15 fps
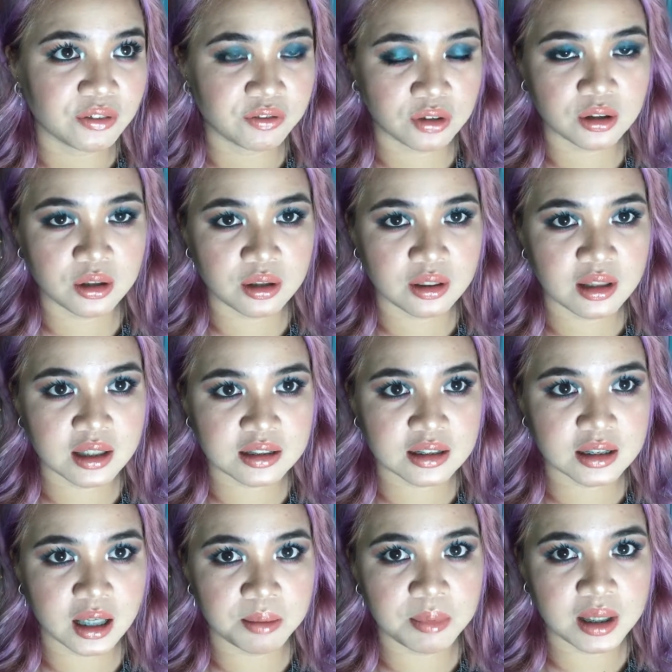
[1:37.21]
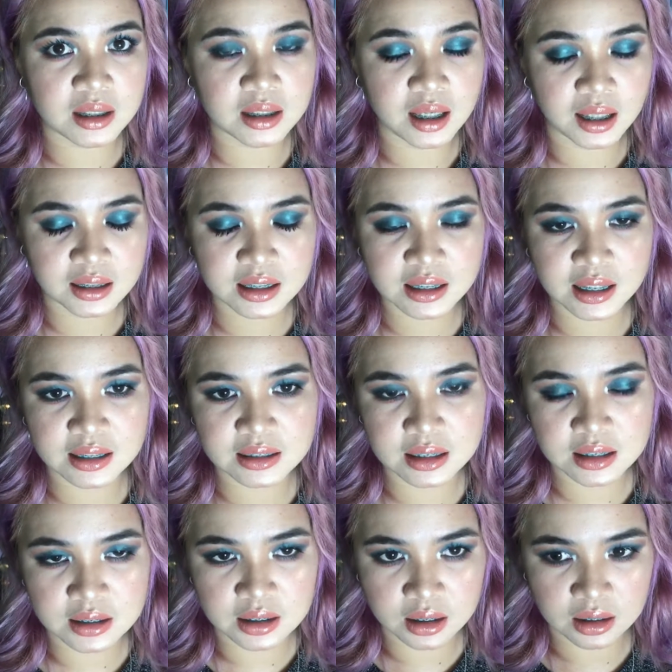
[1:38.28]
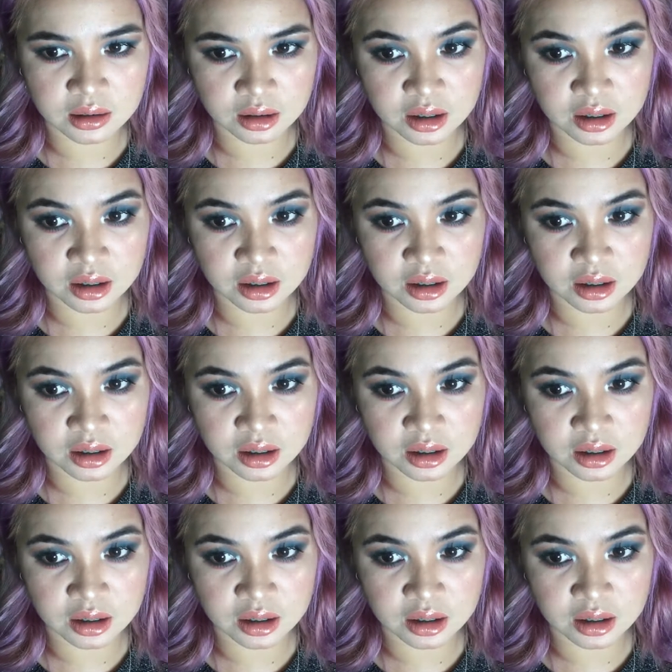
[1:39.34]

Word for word: for this coming holiday season